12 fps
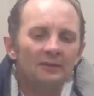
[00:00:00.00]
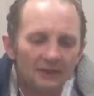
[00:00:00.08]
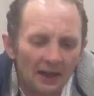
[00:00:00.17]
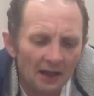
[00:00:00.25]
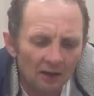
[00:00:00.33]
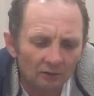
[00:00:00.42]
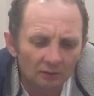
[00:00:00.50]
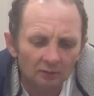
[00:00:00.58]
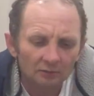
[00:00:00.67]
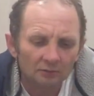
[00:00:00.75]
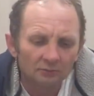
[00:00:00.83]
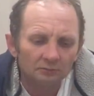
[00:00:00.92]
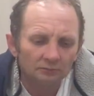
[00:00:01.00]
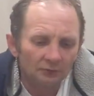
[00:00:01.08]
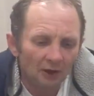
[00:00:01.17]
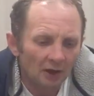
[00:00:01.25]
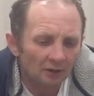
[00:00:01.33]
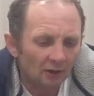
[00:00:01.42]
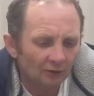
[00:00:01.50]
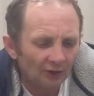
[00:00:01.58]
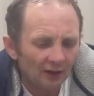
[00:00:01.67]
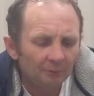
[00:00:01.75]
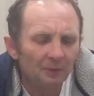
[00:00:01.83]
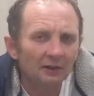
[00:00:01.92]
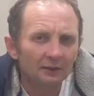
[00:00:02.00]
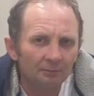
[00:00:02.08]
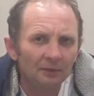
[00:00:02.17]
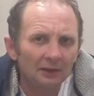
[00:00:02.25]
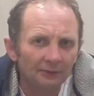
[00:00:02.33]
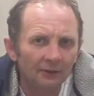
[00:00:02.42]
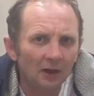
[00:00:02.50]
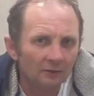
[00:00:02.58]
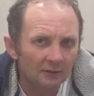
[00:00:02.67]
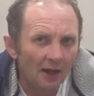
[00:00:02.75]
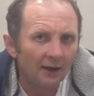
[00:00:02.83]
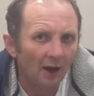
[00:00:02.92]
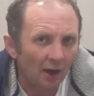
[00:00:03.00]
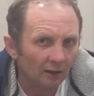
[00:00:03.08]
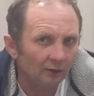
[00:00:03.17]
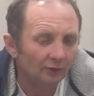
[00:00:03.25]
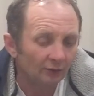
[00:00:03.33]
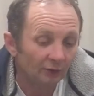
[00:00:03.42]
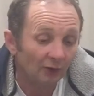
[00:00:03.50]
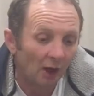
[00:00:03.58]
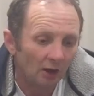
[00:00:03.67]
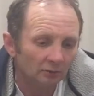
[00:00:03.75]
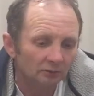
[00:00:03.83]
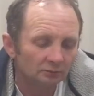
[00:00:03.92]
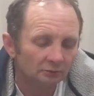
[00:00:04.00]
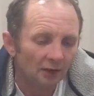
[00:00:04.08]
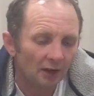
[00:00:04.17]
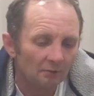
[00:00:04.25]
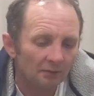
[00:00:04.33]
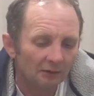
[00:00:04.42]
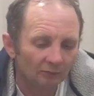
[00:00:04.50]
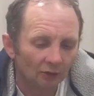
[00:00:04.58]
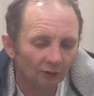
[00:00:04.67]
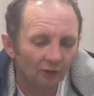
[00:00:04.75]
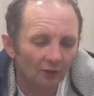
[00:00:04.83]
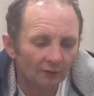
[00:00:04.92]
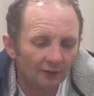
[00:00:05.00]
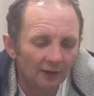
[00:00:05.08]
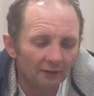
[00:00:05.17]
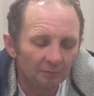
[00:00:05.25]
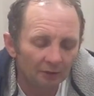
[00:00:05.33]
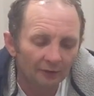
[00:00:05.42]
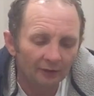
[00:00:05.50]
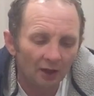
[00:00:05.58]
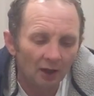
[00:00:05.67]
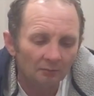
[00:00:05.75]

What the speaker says: Now, you know, like I say, it's been a few decades, so you know, a bit rusty on this, but